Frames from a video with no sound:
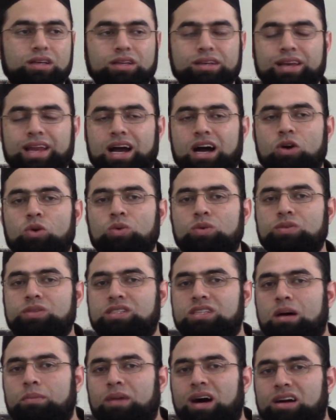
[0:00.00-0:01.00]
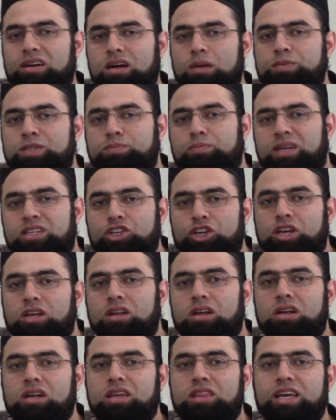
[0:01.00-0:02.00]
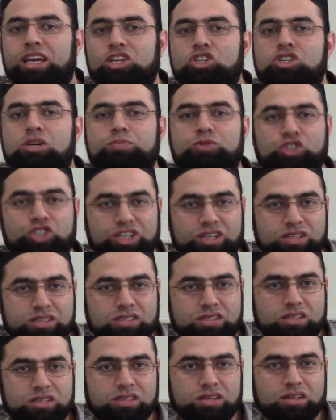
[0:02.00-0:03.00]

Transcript: Now, some Arabs, particularly the Egyptians,